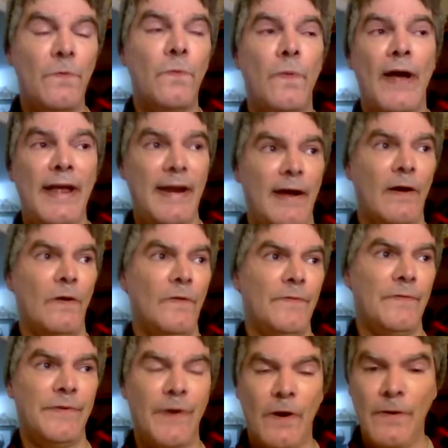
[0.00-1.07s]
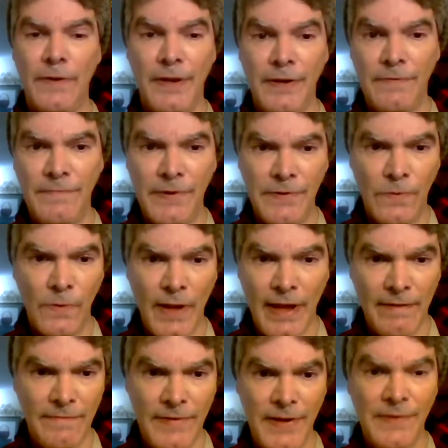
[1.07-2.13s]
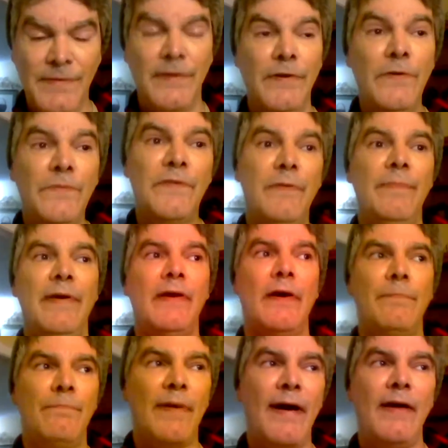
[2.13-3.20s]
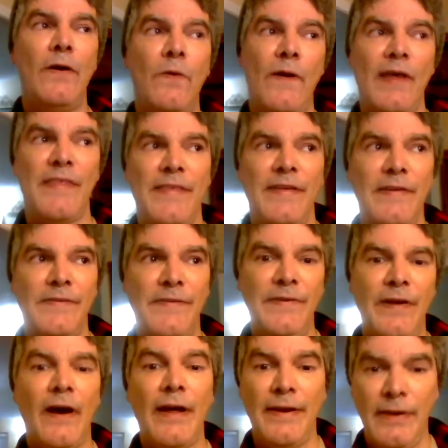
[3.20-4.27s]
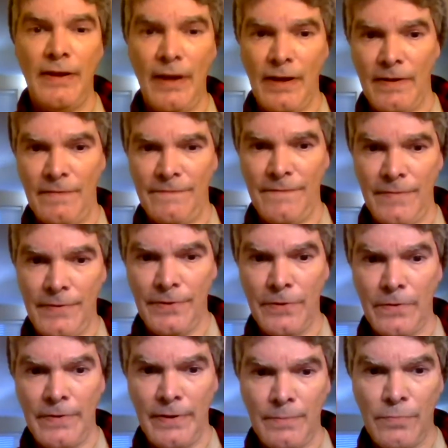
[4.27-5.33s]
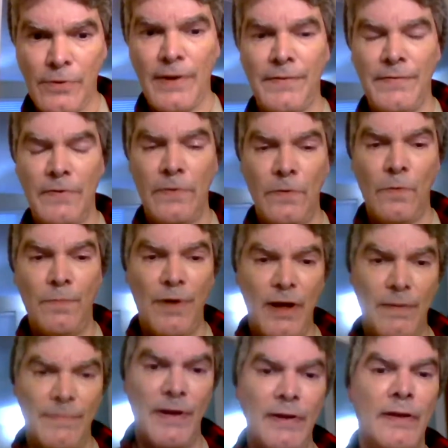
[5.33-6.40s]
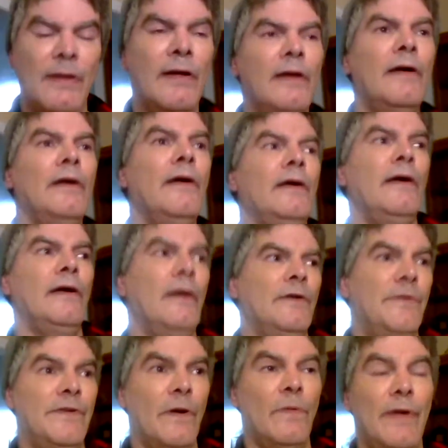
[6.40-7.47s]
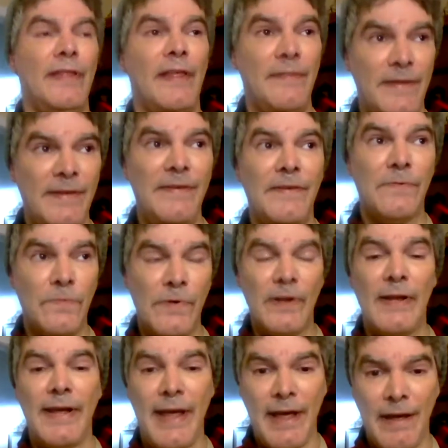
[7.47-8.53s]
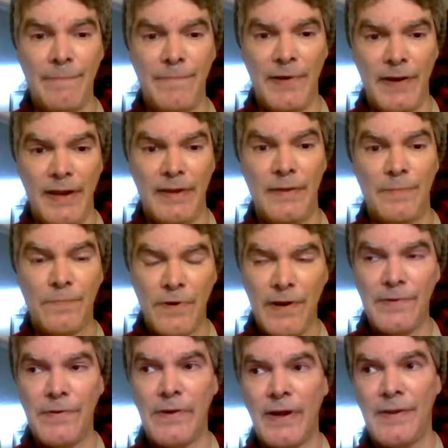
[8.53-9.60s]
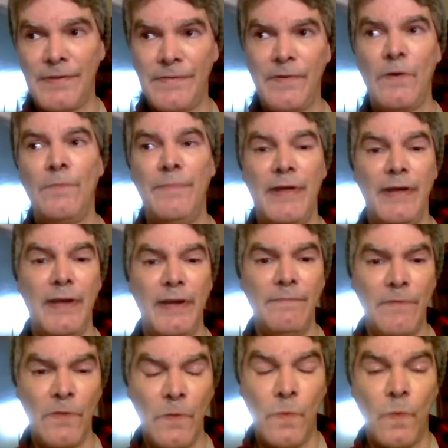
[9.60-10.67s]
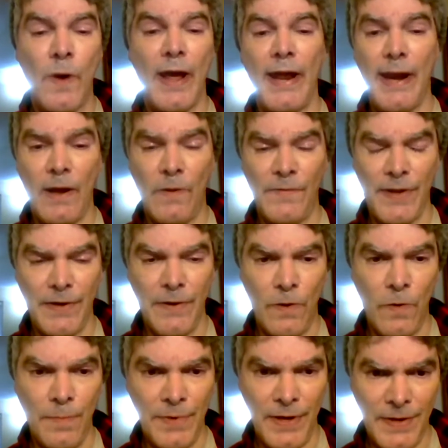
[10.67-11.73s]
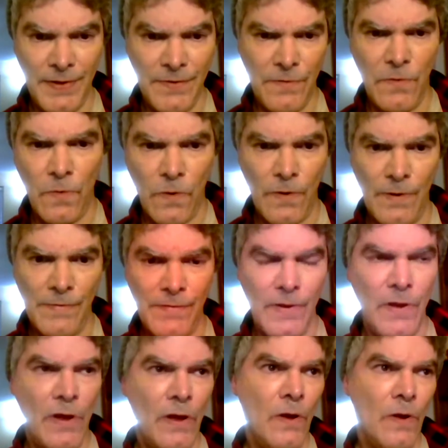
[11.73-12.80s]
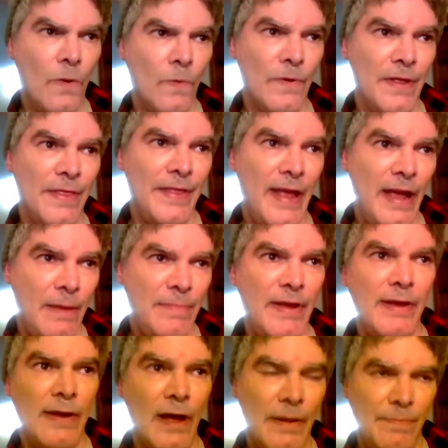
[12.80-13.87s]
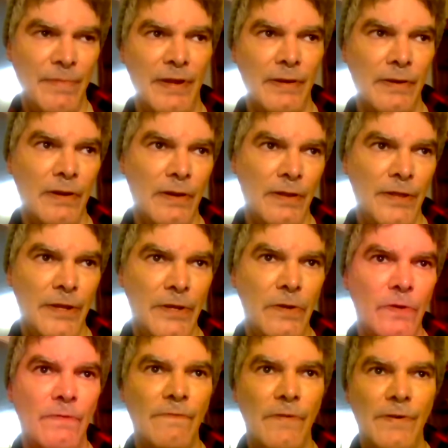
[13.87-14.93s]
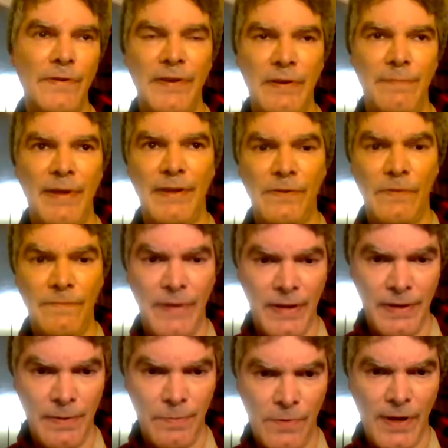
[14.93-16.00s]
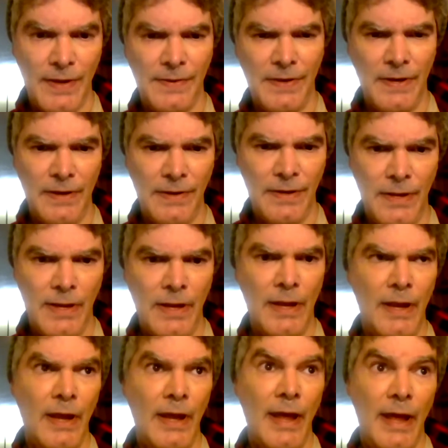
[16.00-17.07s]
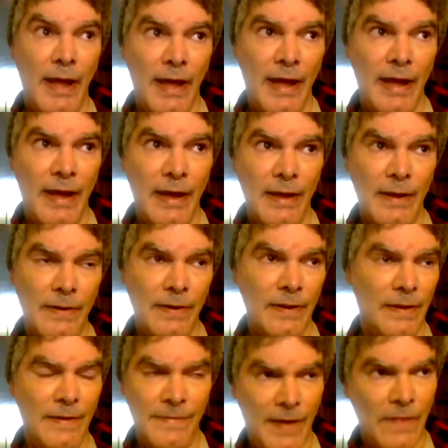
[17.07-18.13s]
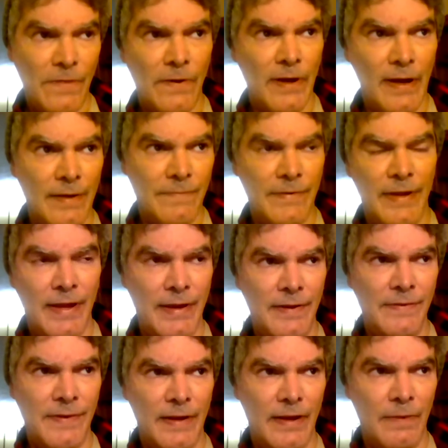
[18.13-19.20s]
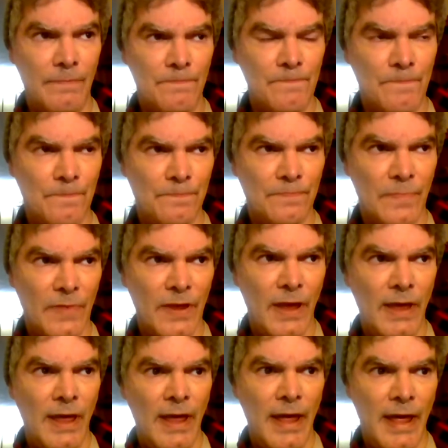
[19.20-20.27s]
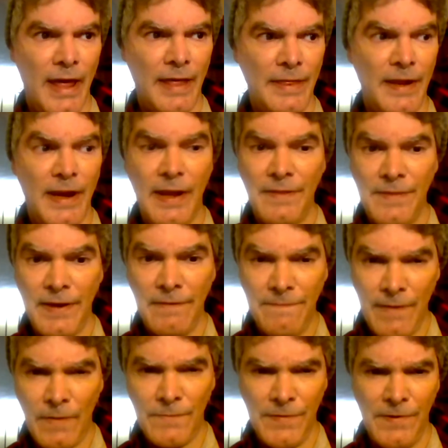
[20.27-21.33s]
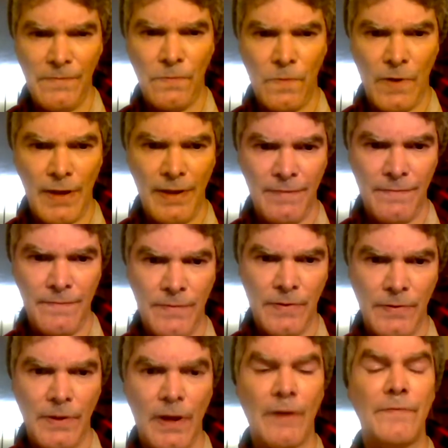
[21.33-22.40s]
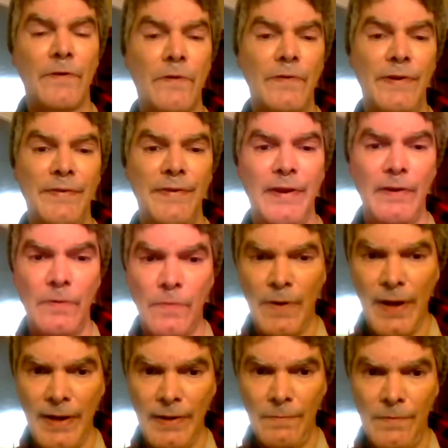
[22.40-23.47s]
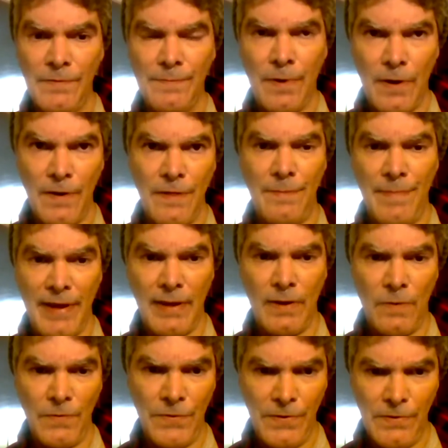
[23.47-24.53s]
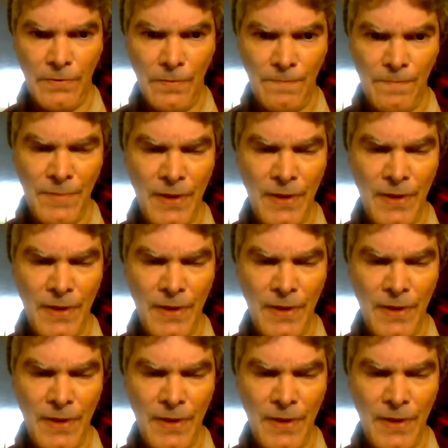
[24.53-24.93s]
White House, target individual evidence. It used to be on bioethics.gov during President Obama, showing that this is really happening, and the pressure got so big, even the White House had to open its doors with Amy Gutmann, the University of Pennsylvania president, and this other guy, I forget his name, and then Anthony Fauci's wife, Dr. Christine Grady, was part of the panel too.